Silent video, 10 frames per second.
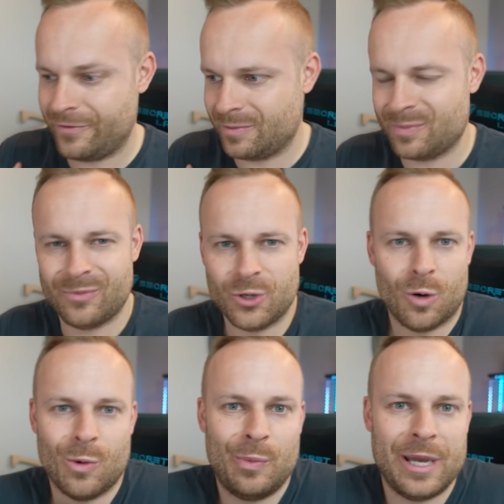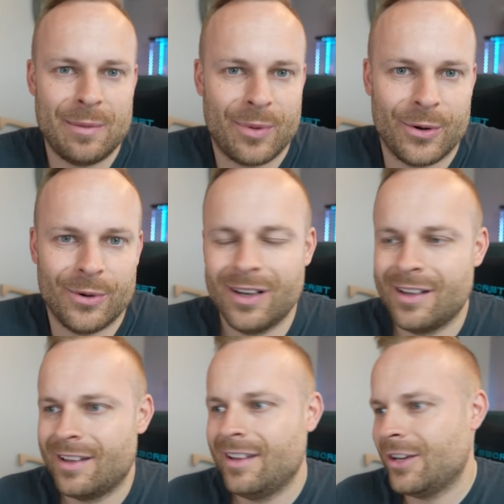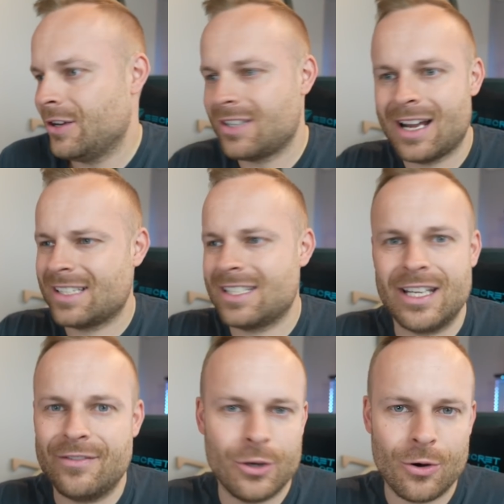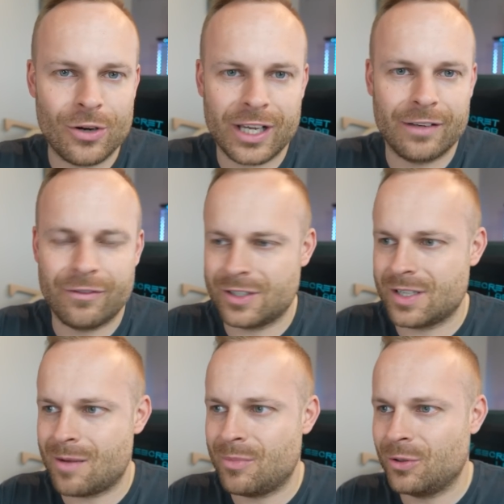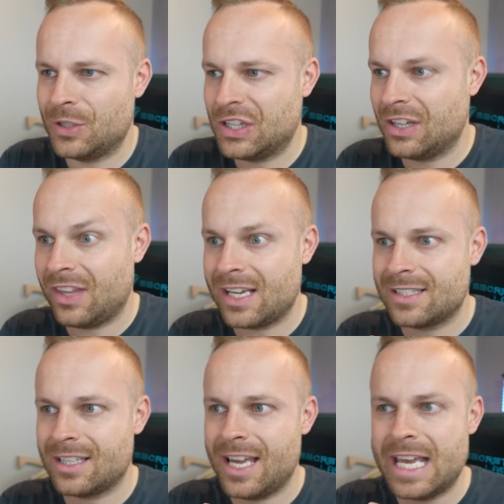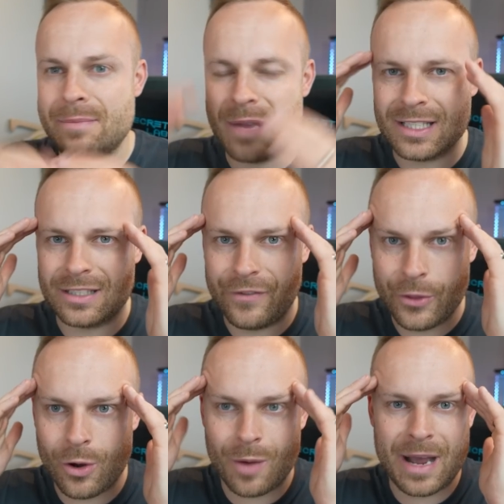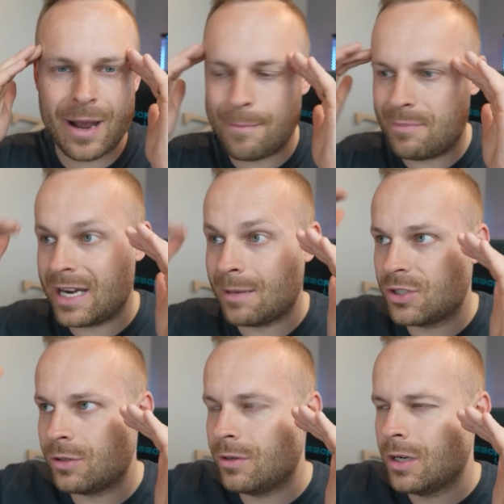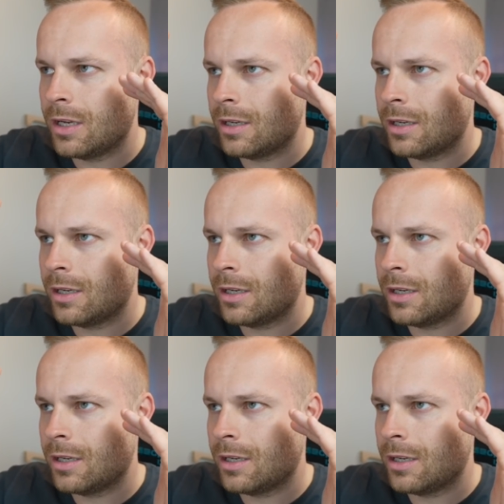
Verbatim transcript: from normal people. You know, it's like Stephen Hawking, for example, the things that he must have thought about and been able to